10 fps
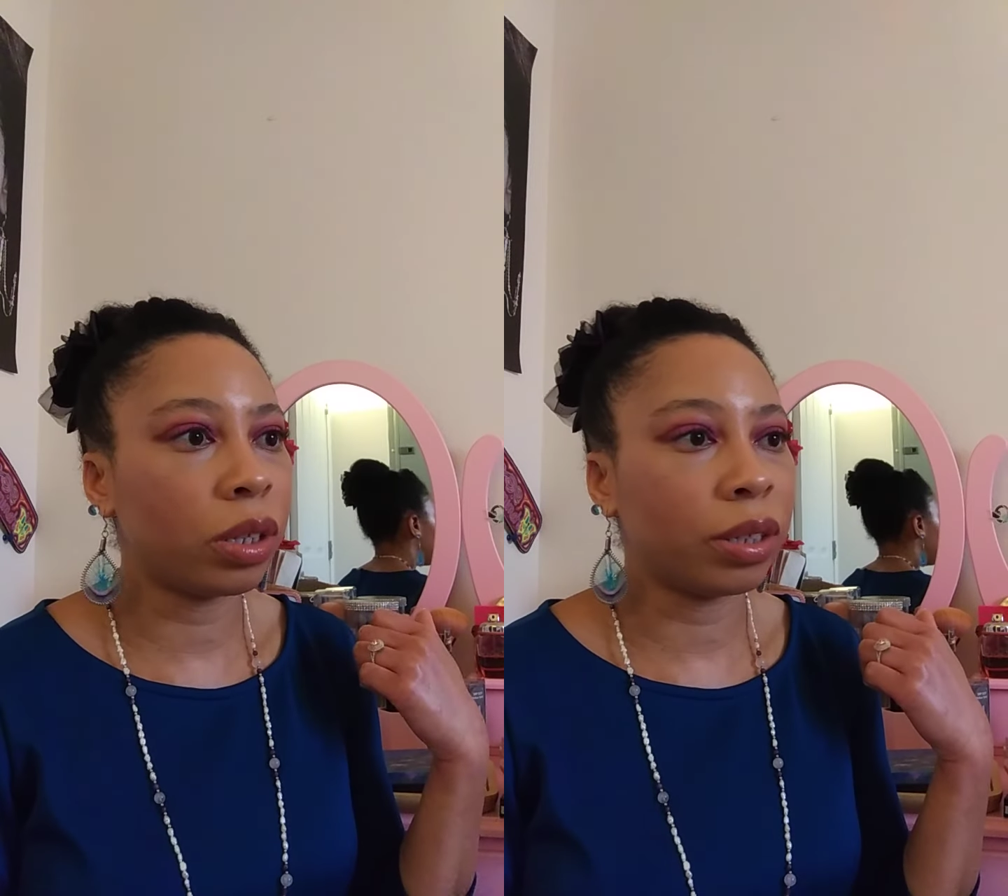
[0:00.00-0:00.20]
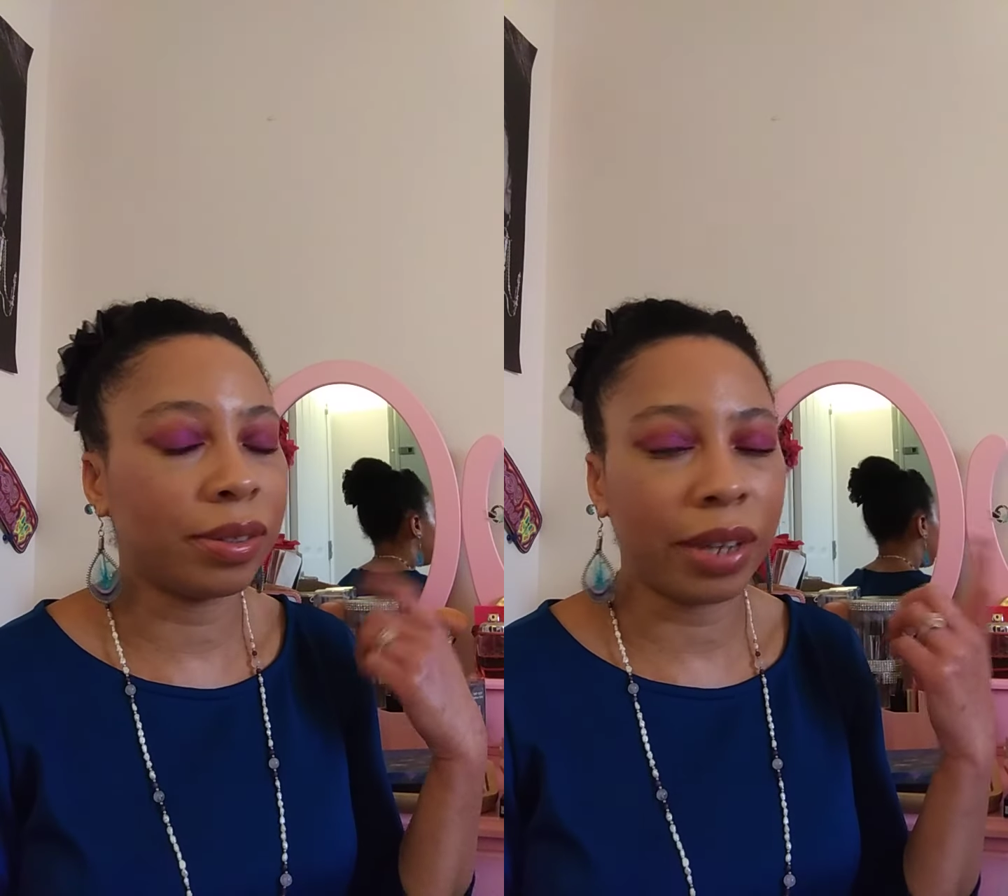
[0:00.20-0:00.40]

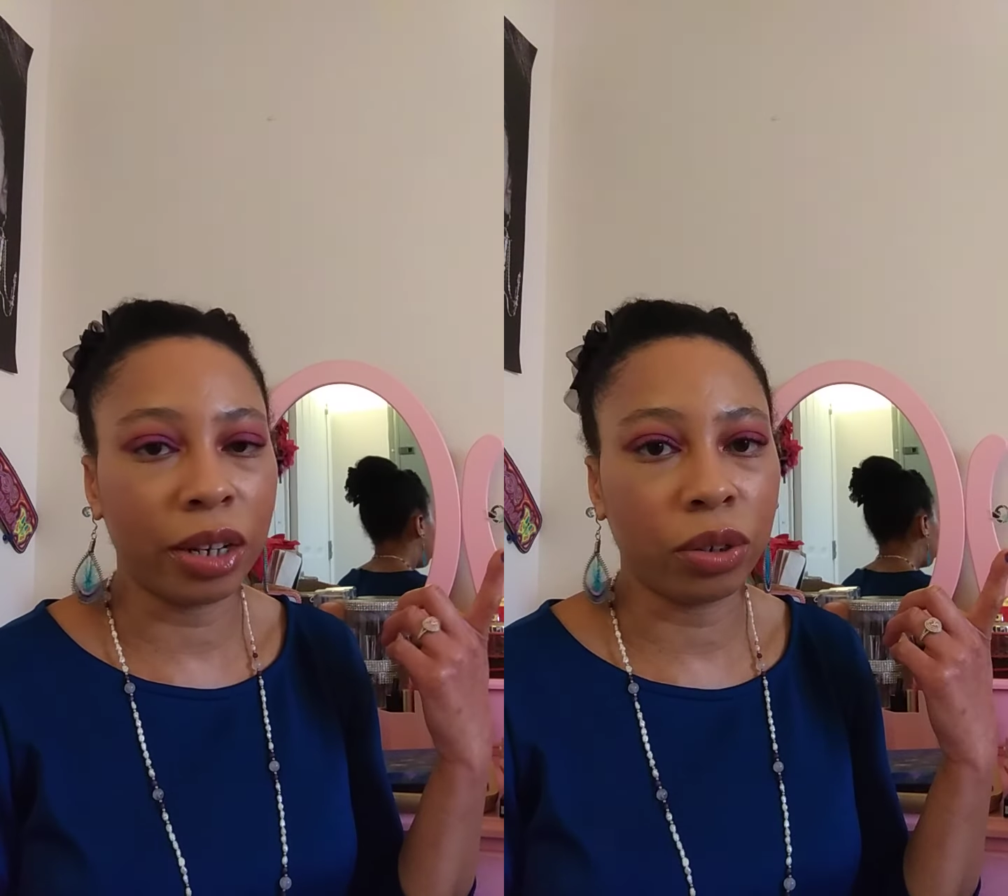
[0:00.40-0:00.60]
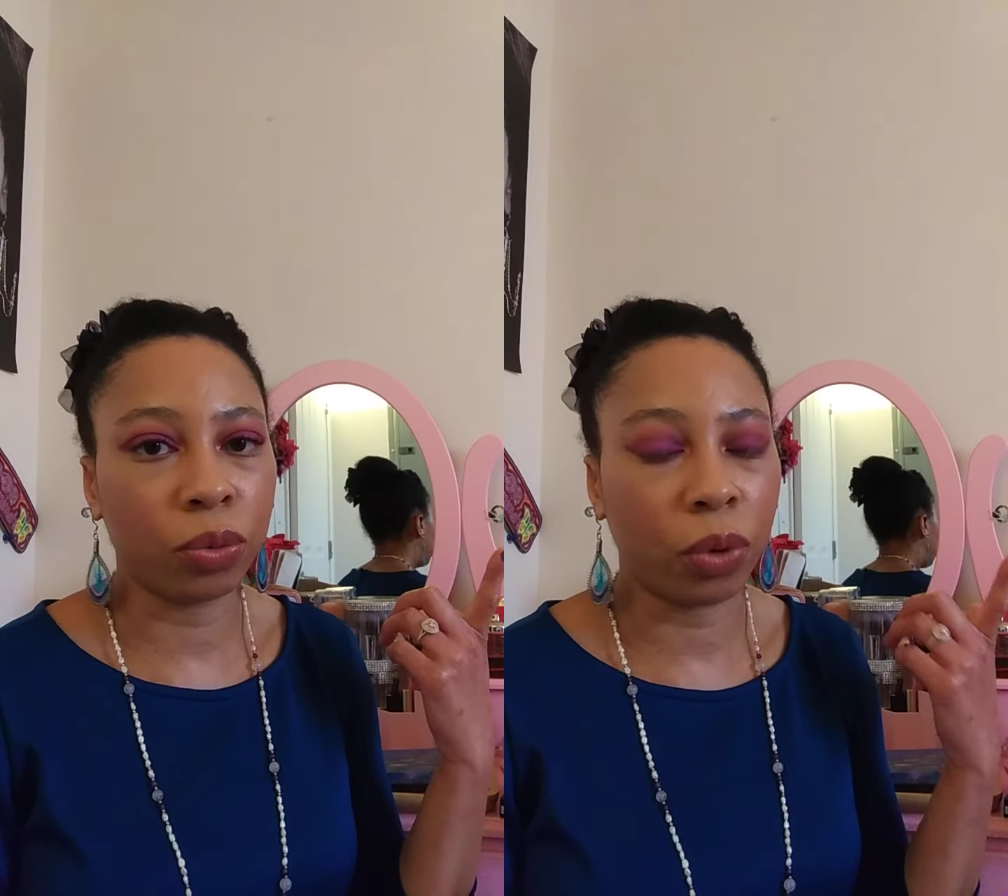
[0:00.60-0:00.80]
the
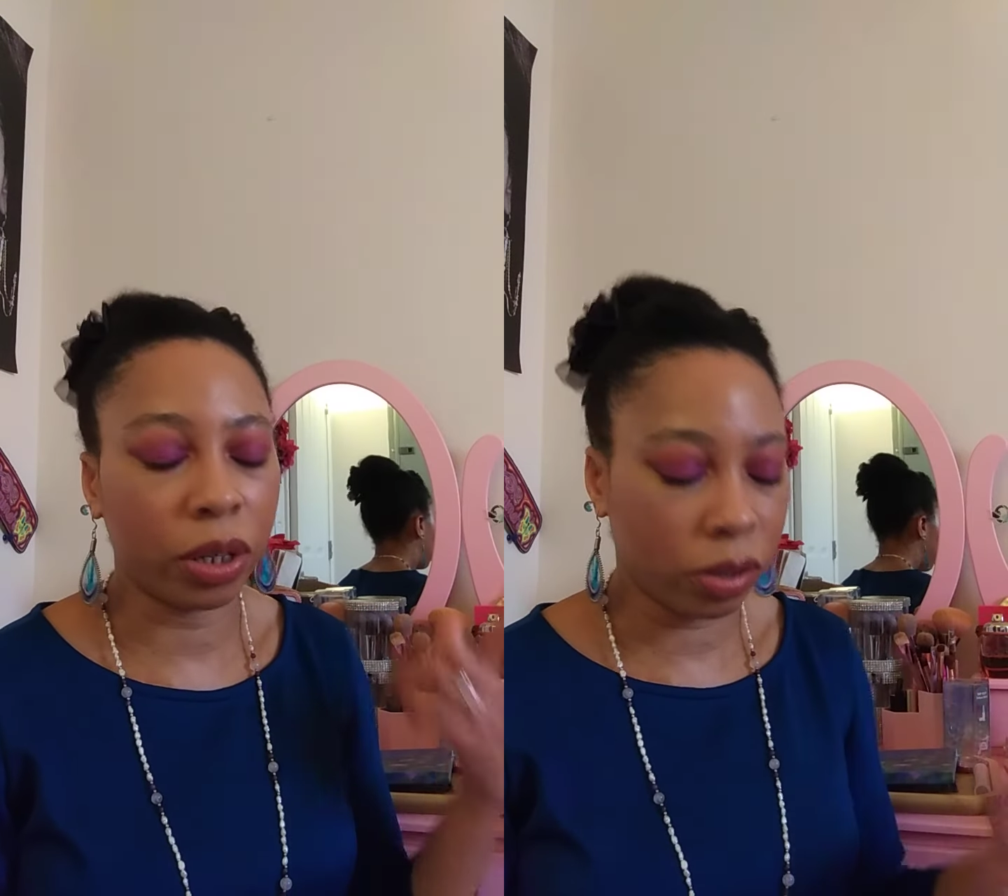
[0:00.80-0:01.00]
scented one.